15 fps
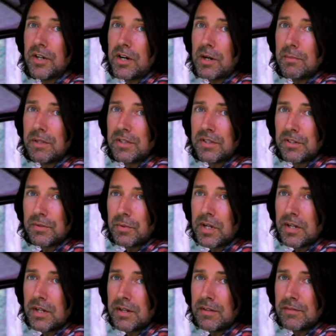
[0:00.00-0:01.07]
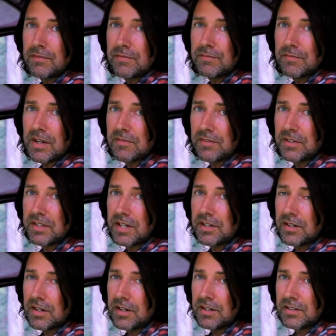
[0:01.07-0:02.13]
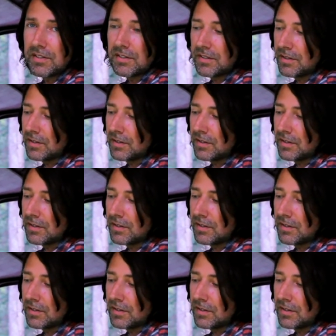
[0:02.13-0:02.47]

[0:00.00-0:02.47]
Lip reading: job in Sweden after 10 years.